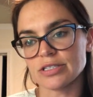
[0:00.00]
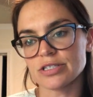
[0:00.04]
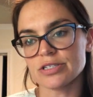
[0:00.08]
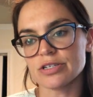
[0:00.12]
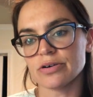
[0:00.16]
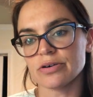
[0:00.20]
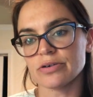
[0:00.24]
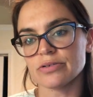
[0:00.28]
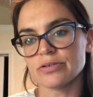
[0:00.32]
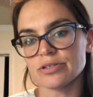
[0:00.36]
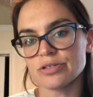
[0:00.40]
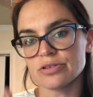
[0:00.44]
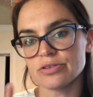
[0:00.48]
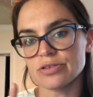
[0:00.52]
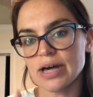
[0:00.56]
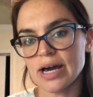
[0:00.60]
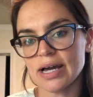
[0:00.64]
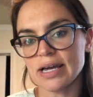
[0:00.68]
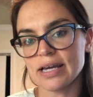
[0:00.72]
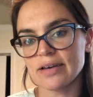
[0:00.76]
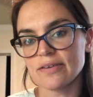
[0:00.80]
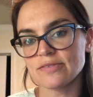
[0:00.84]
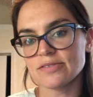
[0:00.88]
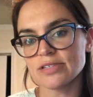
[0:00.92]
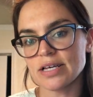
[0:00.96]
So
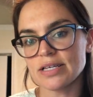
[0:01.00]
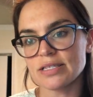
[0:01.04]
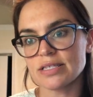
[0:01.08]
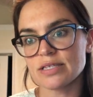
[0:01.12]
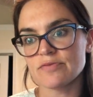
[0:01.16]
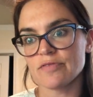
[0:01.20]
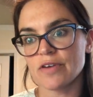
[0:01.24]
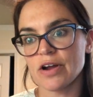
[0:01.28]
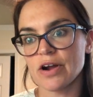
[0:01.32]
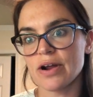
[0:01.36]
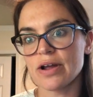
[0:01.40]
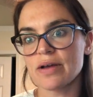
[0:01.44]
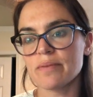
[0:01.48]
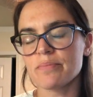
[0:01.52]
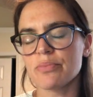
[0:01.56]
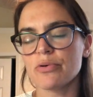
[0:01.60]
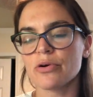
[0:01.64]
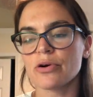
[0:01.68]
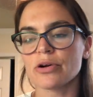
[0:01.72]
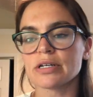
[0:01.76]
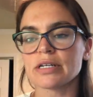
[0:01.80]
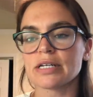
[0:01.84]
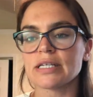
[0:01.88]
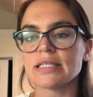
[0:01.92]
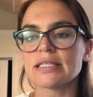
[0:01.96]
that gives us very
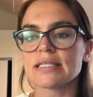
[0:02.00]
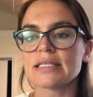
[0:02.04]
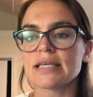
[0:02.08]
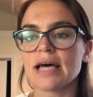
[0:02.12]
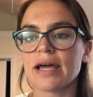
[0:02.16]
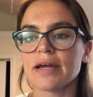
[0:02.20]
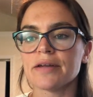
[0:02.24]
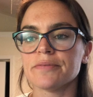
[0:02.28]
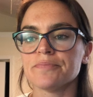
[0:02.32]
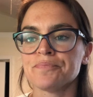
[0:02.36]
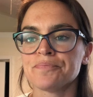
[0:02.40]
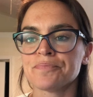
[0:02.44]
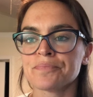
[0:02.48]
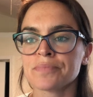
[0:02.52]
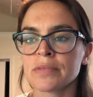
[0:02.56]
important insight.